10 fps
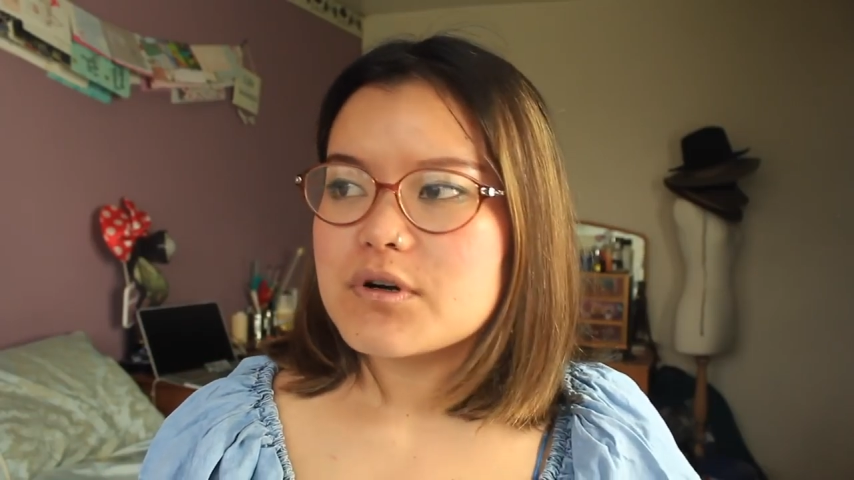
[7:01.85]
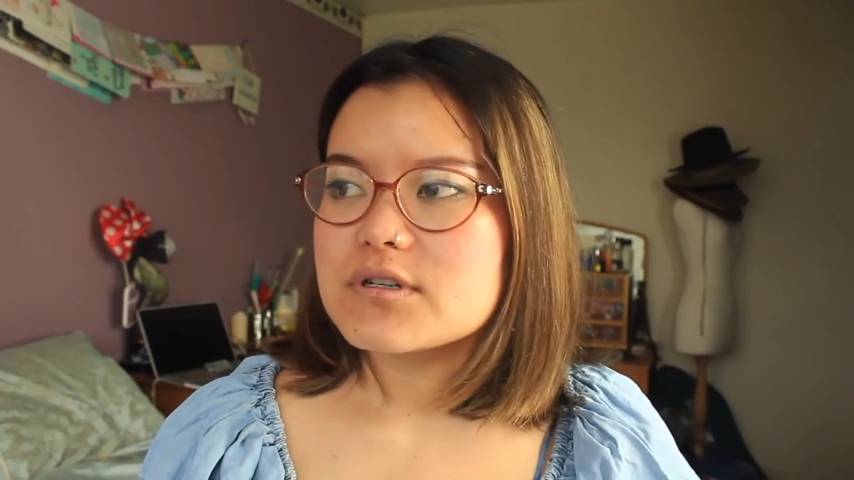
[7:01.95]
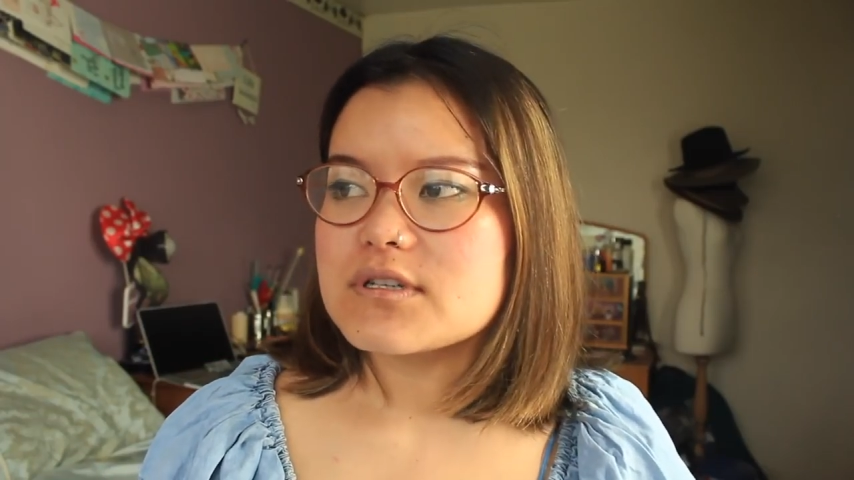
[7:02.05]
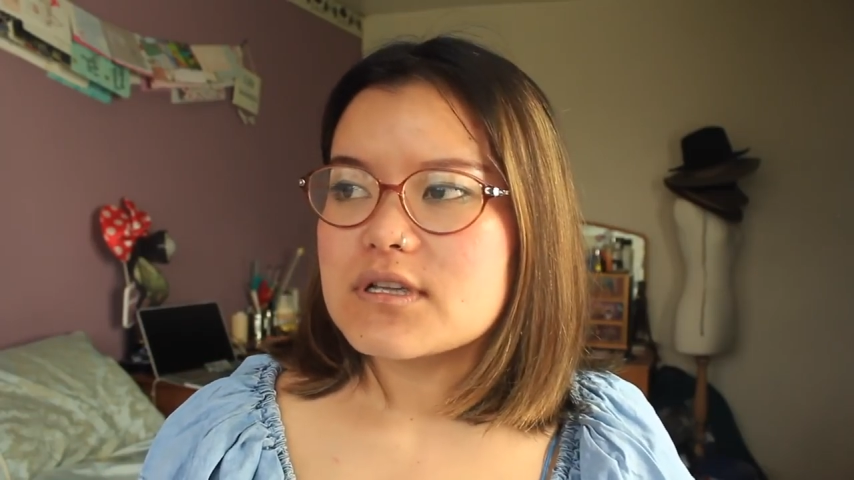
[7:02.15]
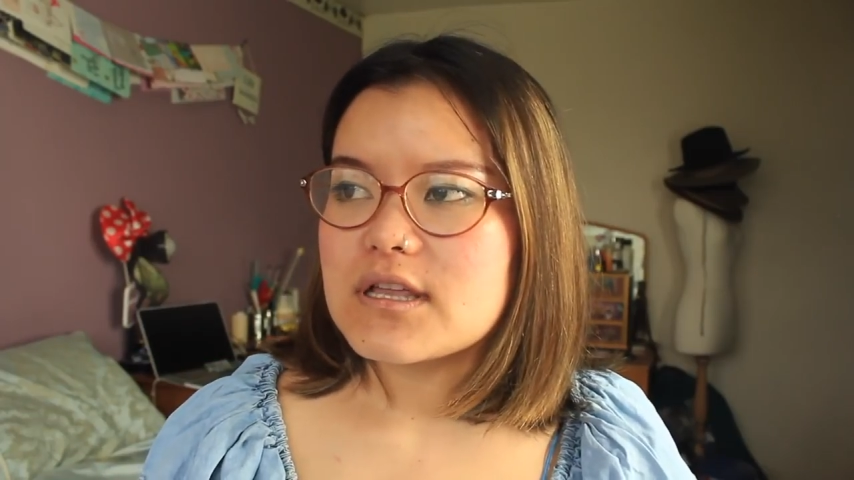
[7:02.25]

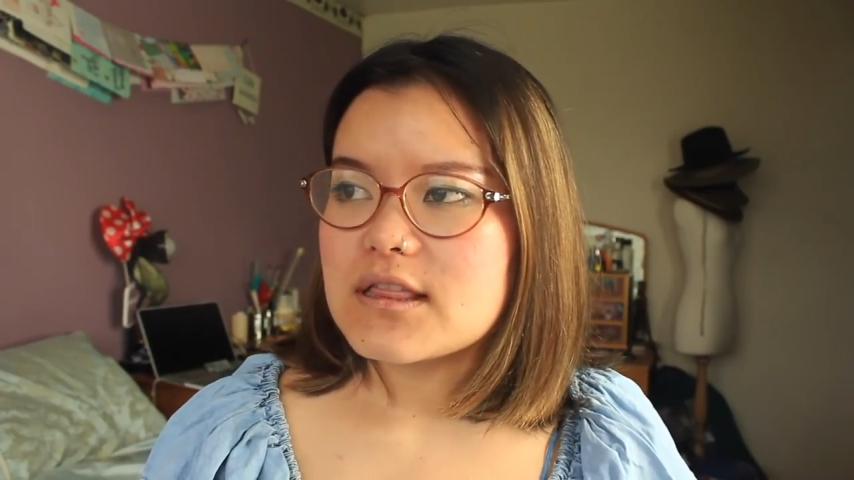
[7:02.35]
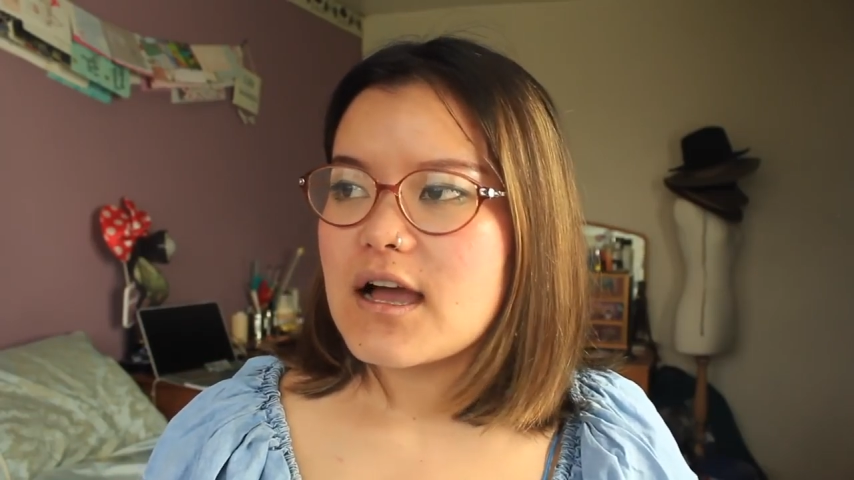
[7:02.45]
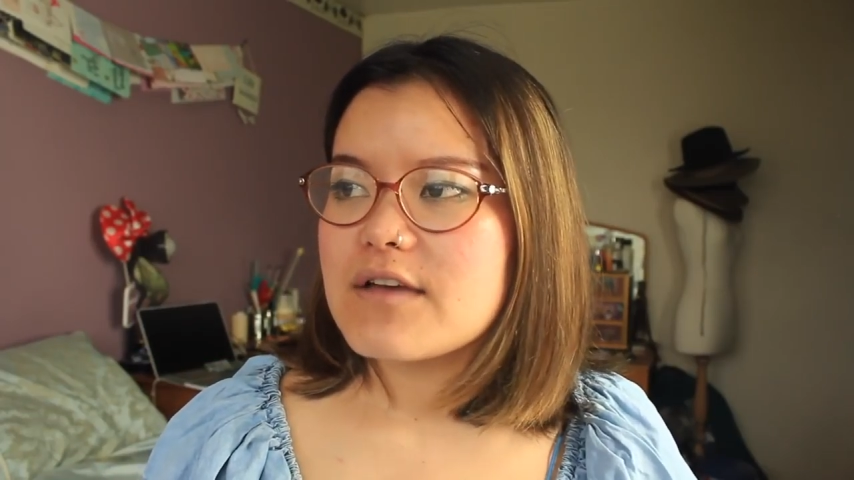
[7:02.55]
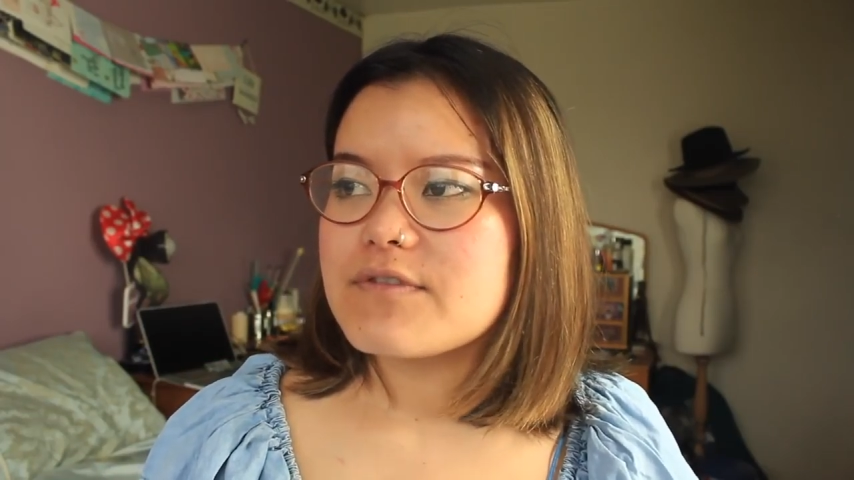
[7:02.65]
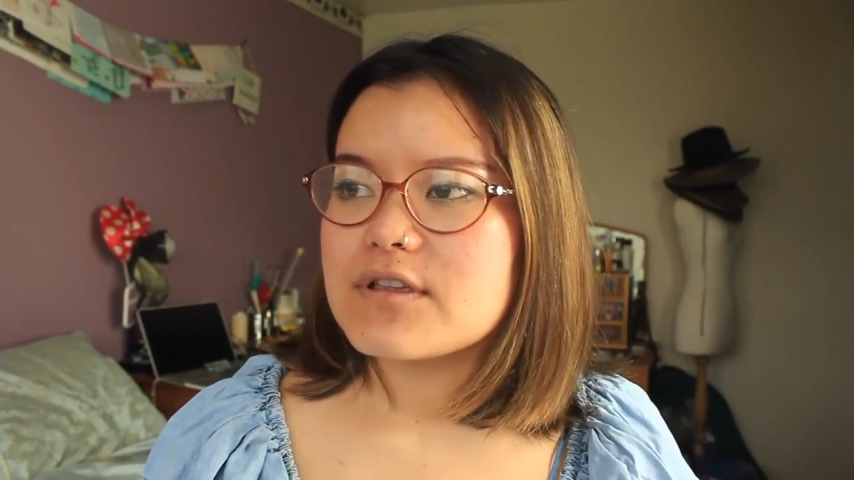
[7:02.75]
person in
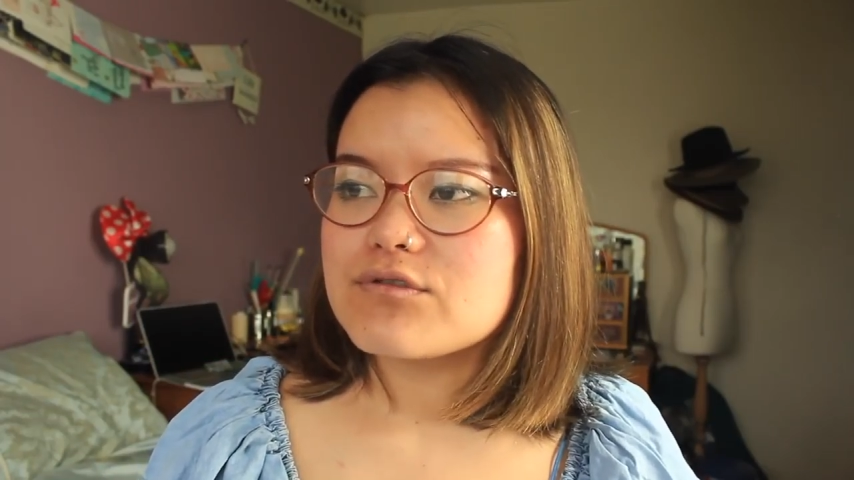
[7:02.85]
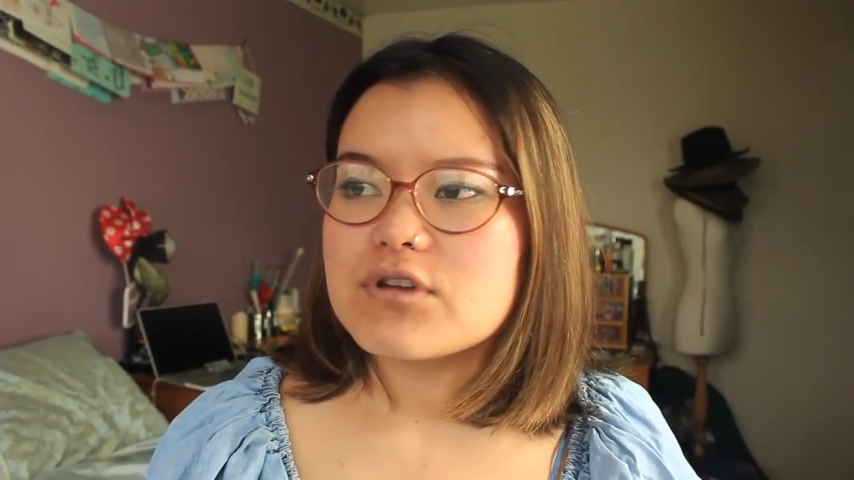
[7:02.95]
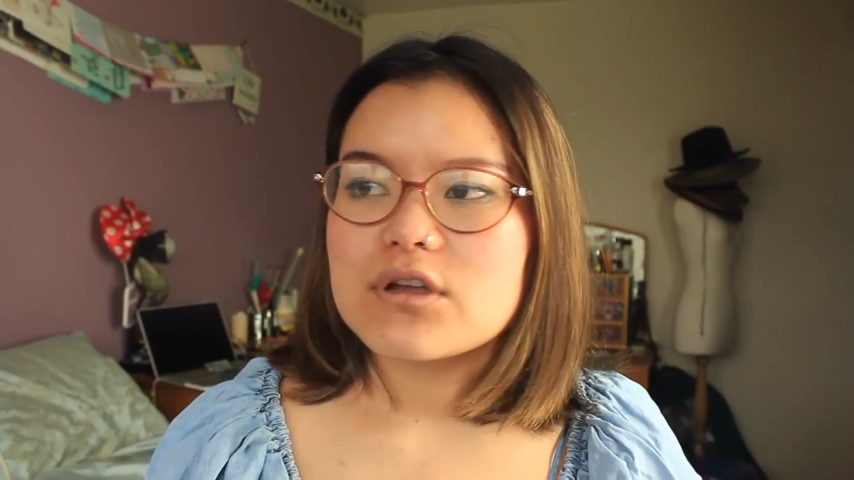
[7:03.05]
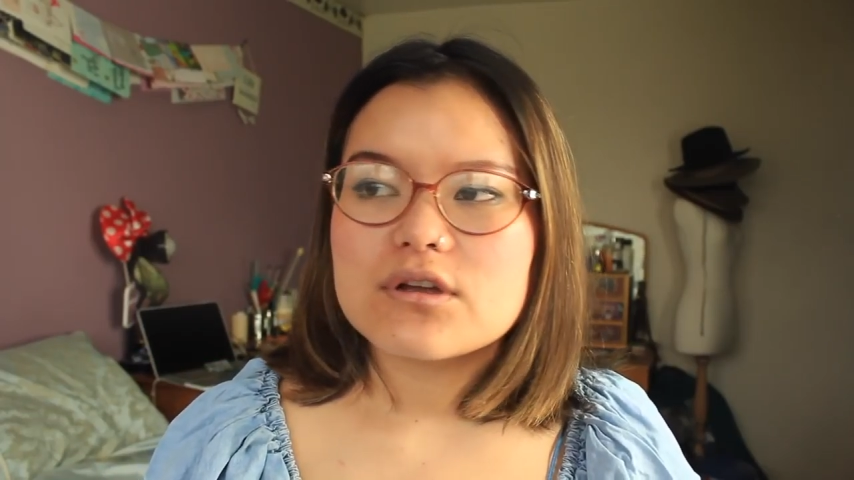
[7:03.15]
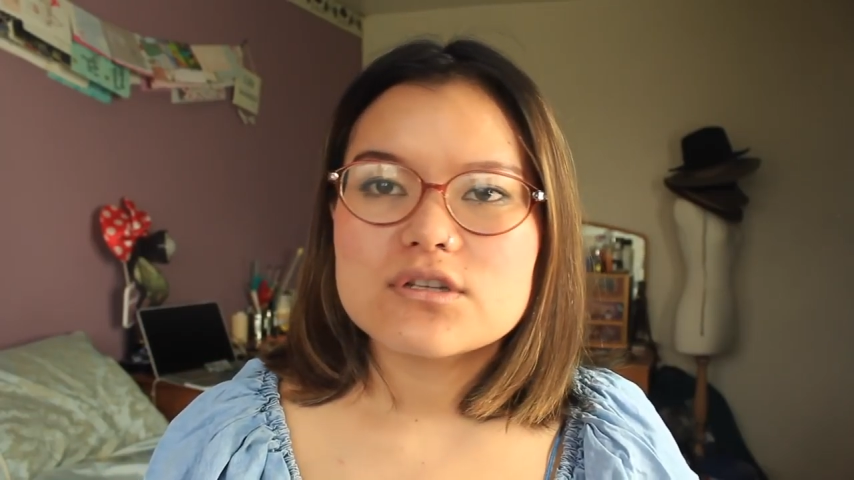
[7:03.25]
life and you
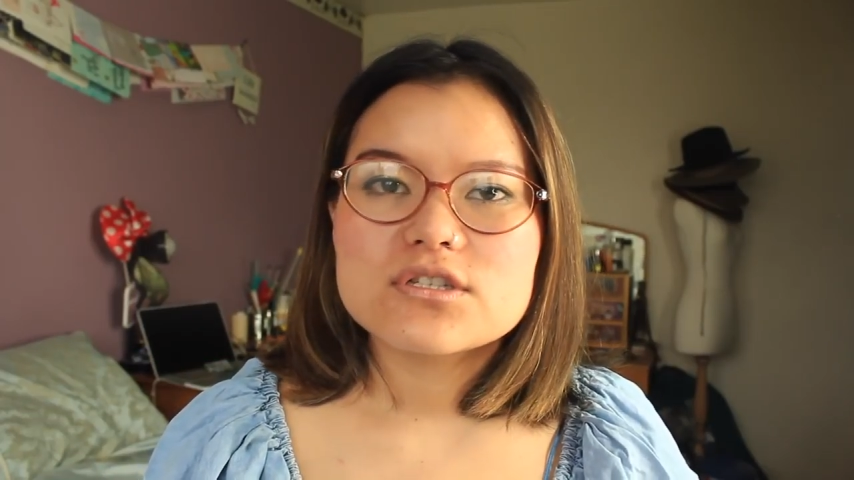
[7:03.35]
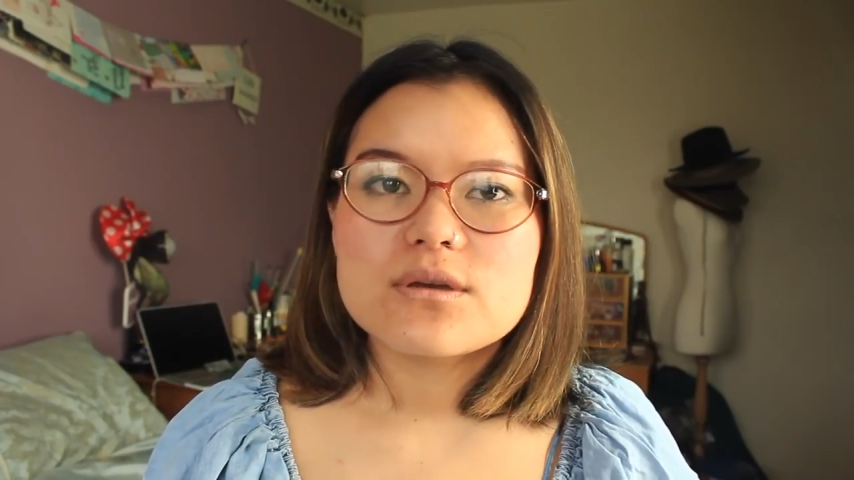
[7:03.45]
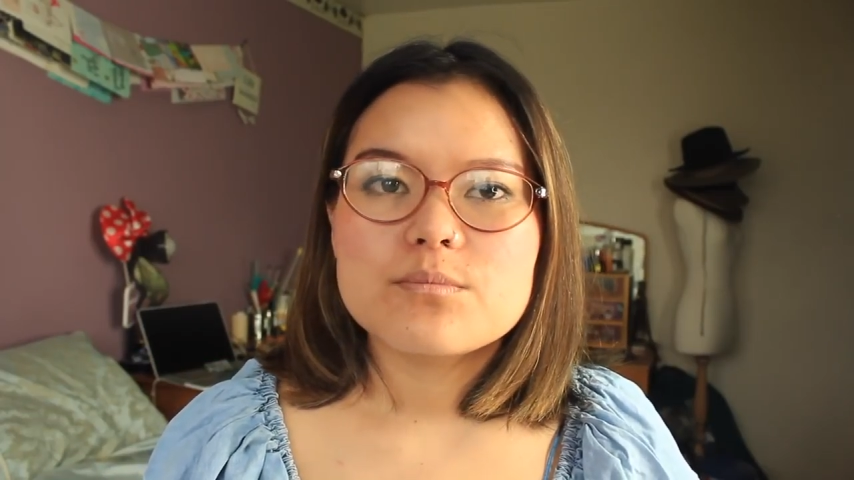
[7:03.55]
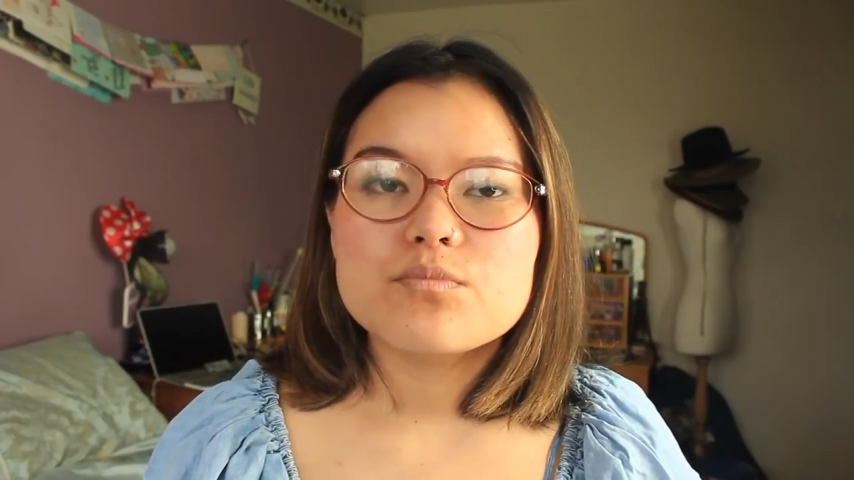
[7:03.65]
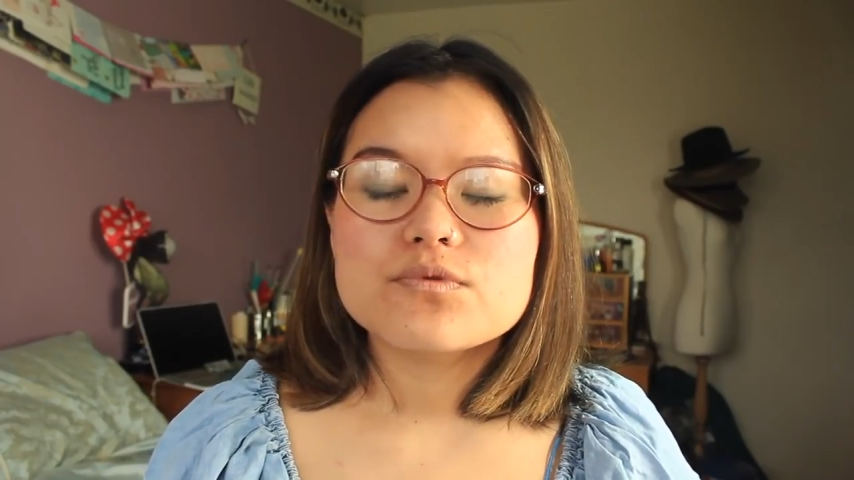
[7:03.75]
can
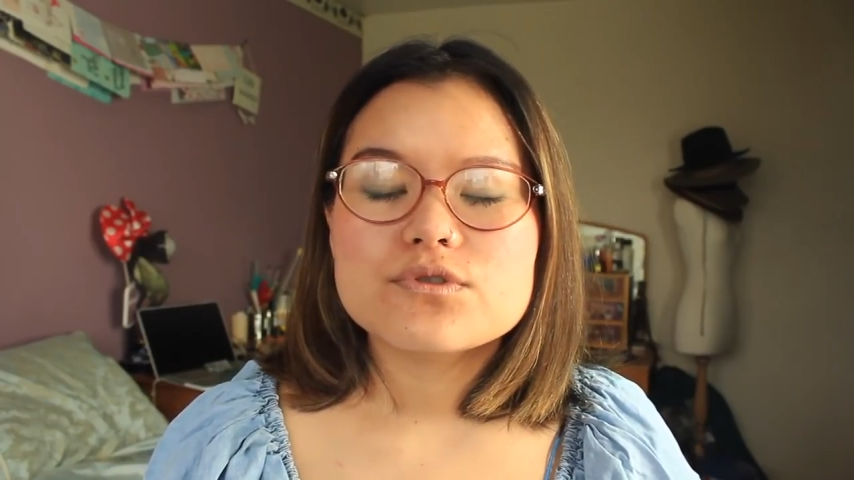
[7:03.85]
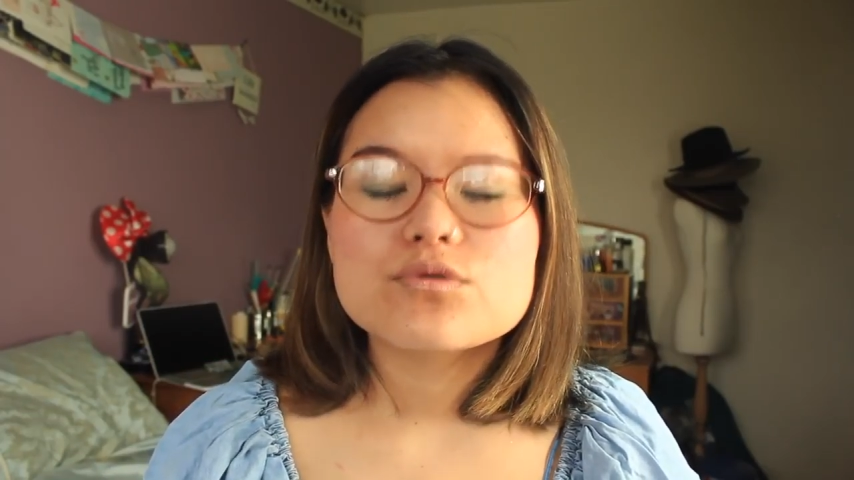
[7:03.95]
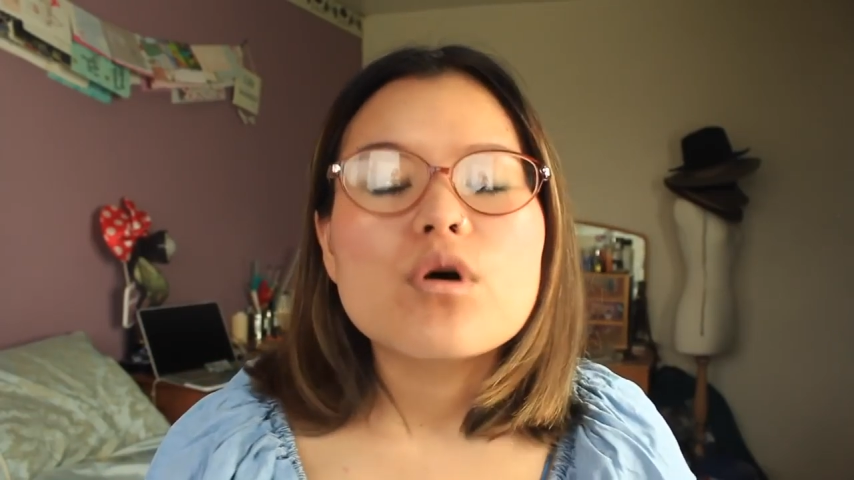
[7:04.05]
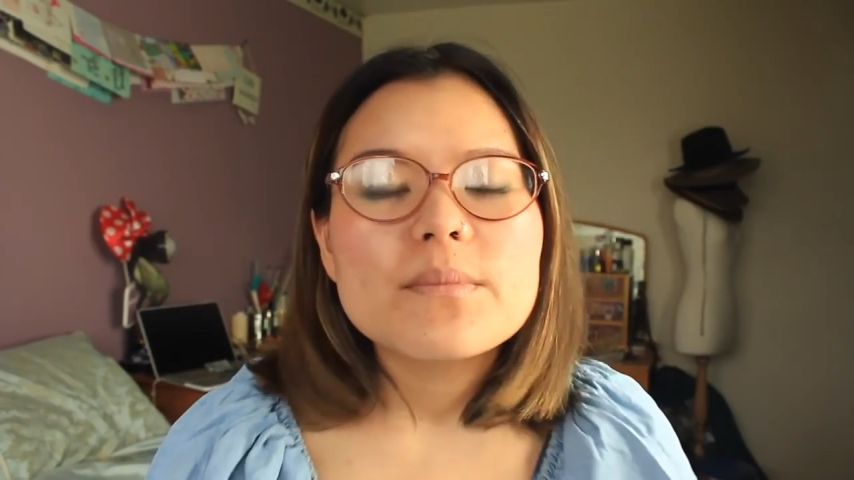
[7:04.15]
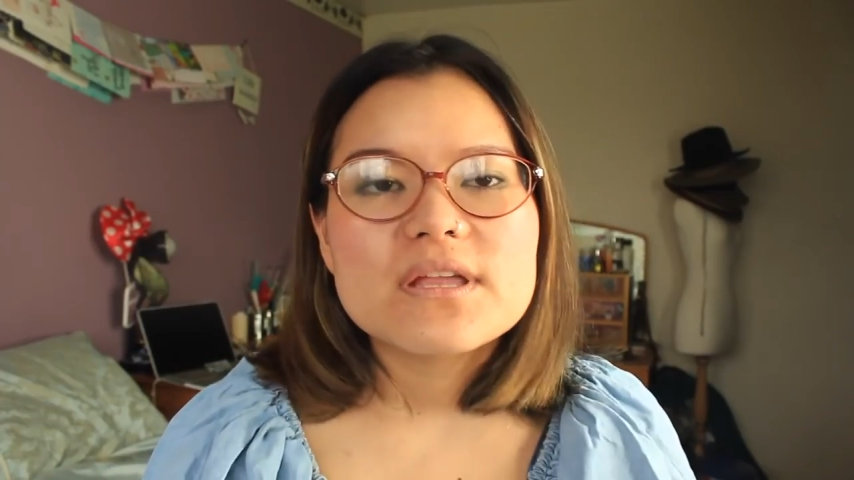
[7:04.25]
achieve so